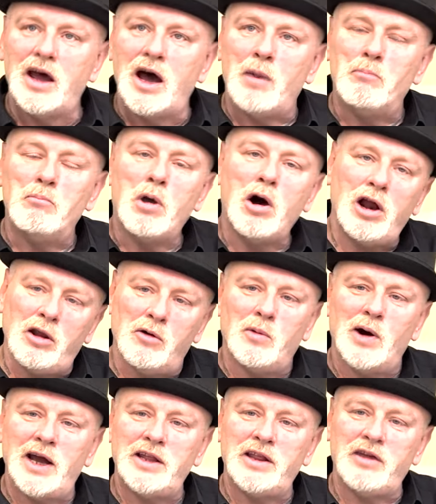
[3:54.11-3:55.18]
a mile
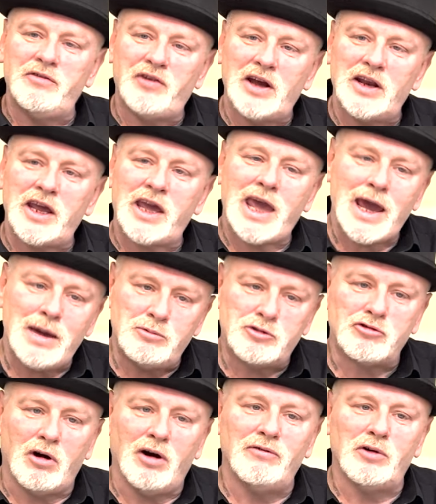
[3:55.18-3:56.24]
away, they found a cab
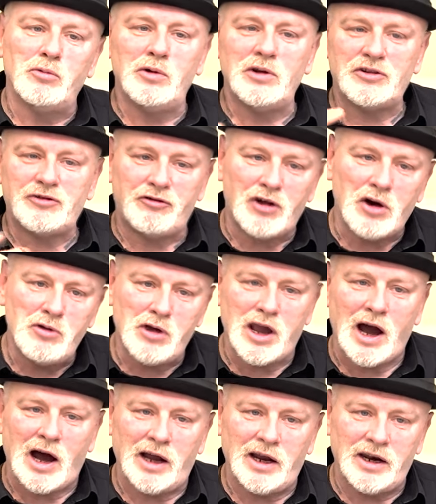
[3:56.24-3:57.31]
driver with his throat
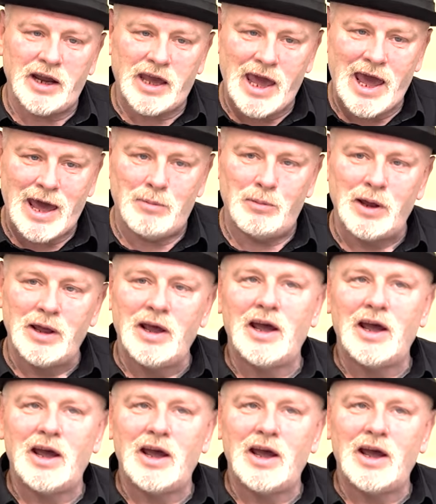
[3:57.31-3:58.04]
cut in the cab.